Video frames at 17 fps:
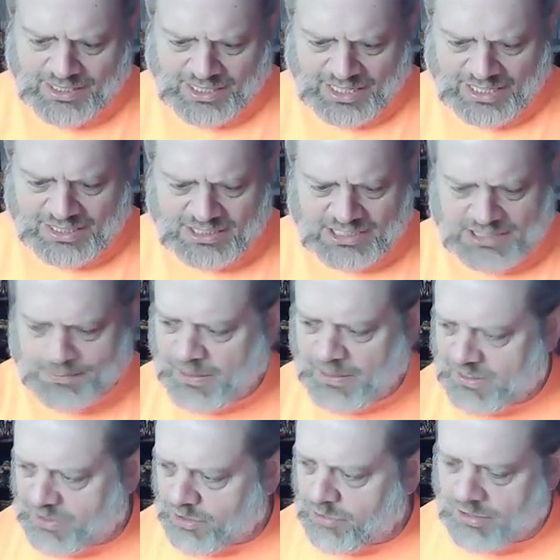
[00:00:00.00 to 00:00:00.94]
hate to
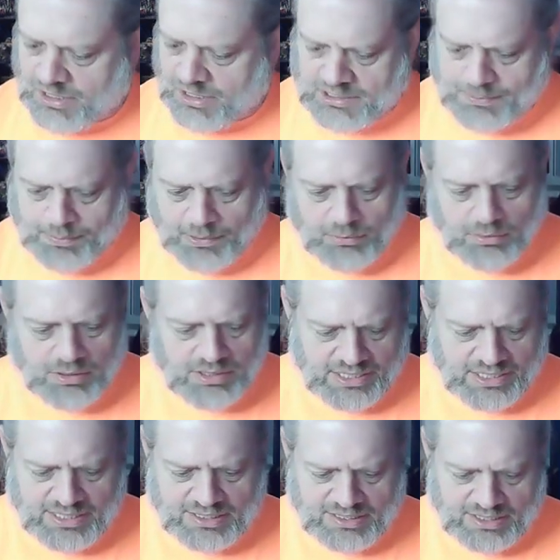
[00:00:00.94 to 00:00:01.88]
speed through this, but I wanted
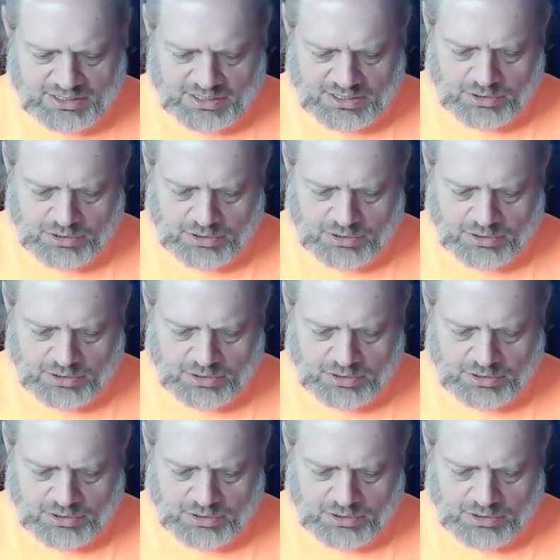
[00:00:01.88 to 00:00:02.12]
to get this